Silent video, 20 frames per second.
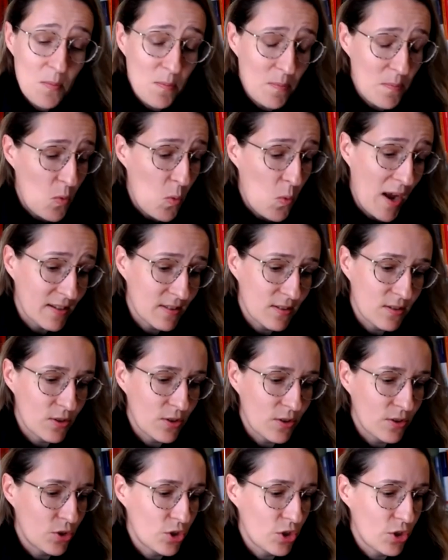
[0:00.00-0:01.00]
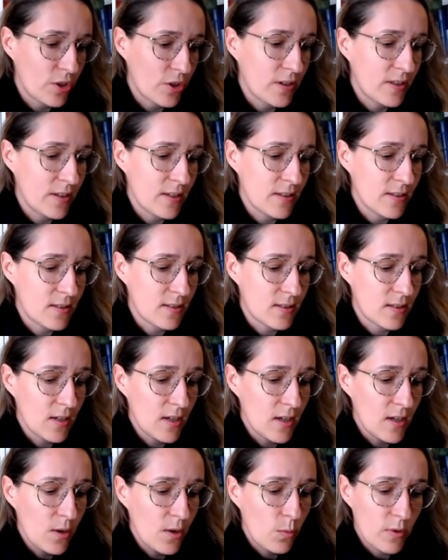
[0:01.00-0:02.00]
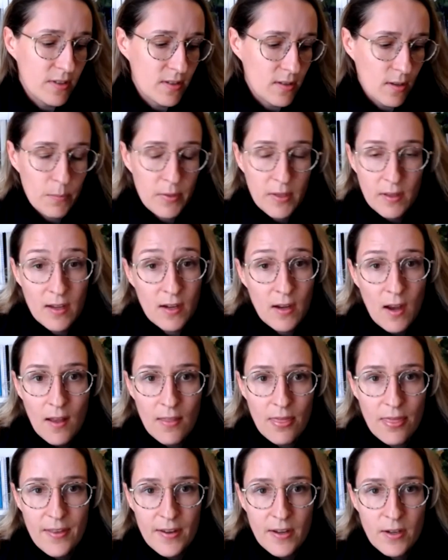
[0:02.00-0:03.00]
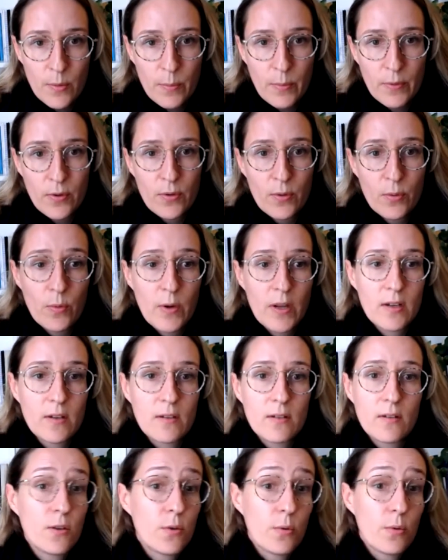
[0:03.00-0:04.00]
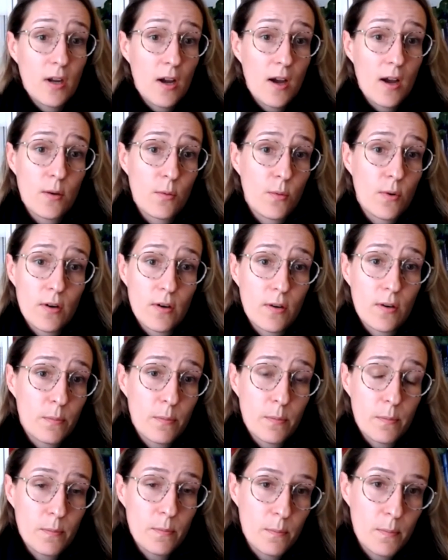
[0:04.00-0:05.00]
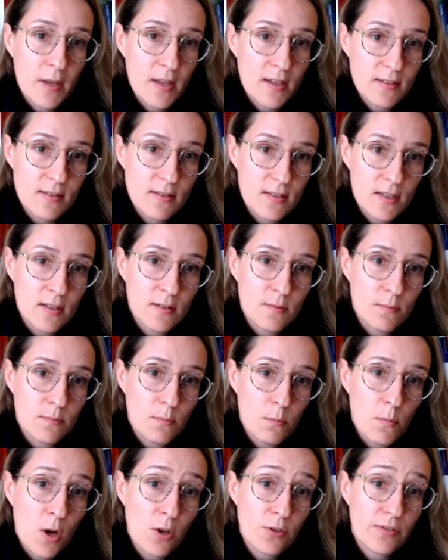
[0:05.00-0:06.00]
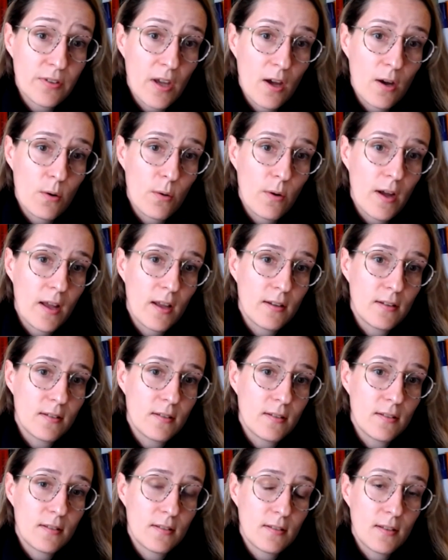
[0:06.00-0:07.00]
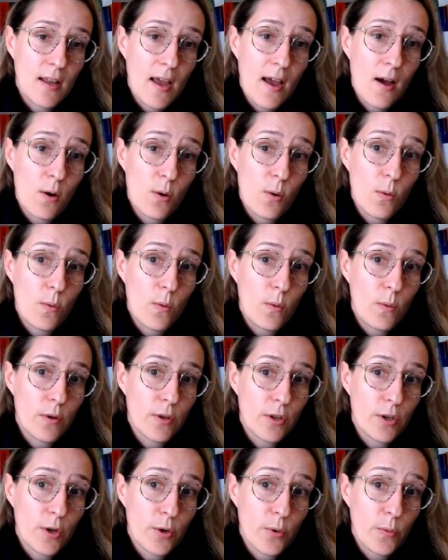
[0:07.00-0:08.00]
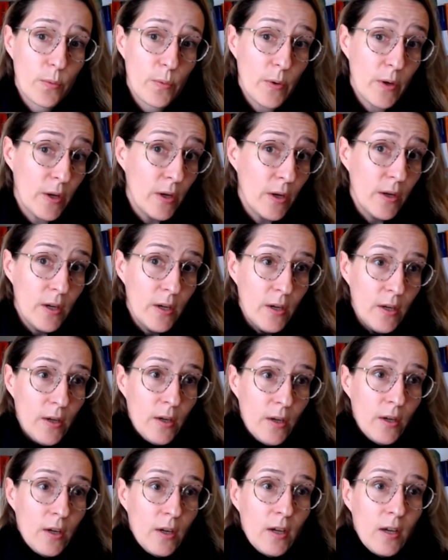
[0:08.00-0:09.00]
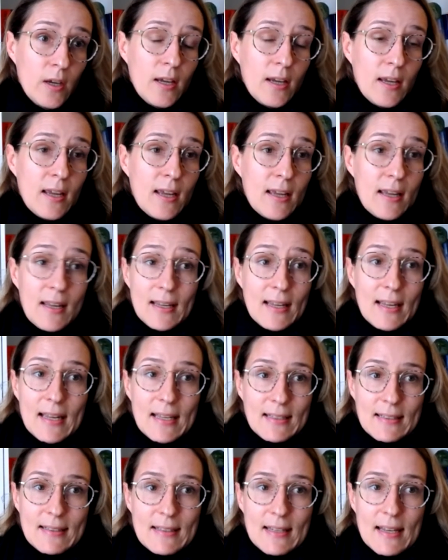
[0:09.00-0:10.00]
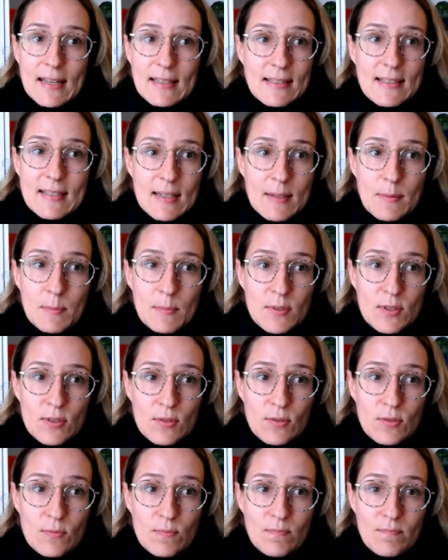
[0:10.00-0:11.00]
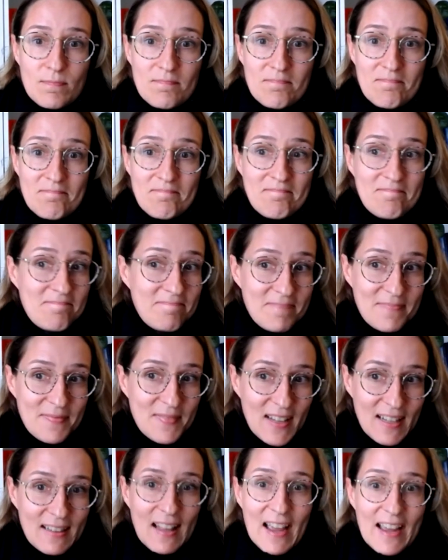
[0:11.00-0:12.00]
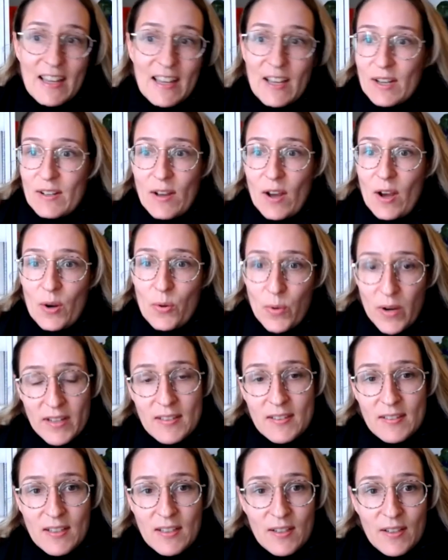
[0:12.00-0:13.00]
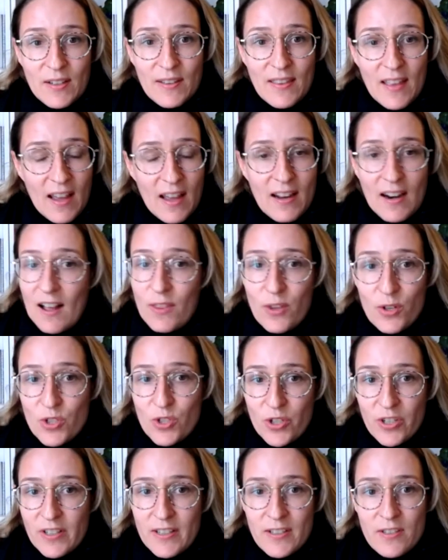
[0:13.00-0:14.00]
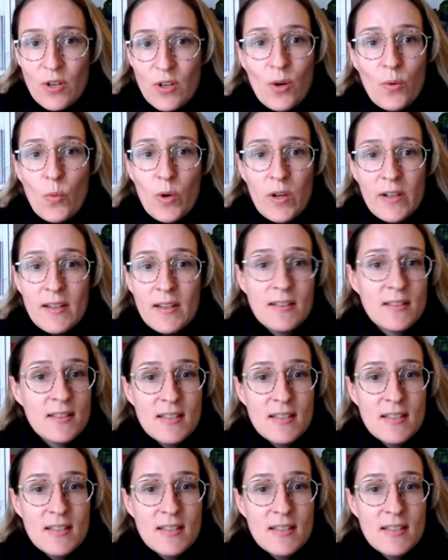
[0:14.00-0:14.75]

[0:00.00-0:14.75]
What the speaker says: Western journalist was something unthinkable when you and I were based in Moscow, and now, you know, it seems like a risk that other journalists aren't willing to